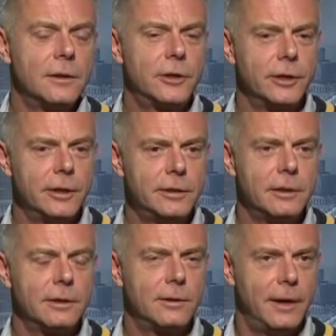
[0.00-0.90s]
Good
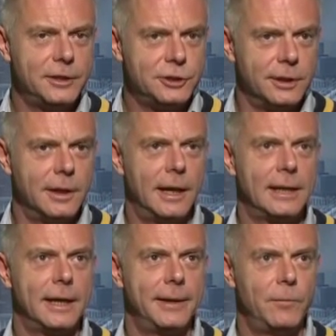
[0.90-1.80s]
question,
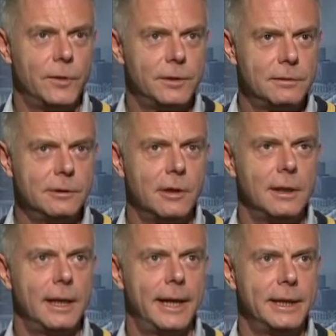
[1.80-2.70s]
and I would
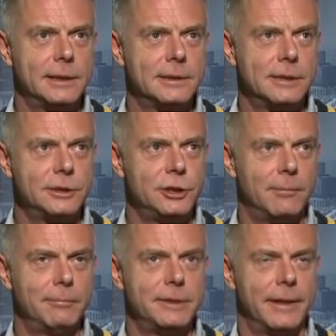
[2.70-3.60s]
not like to jump to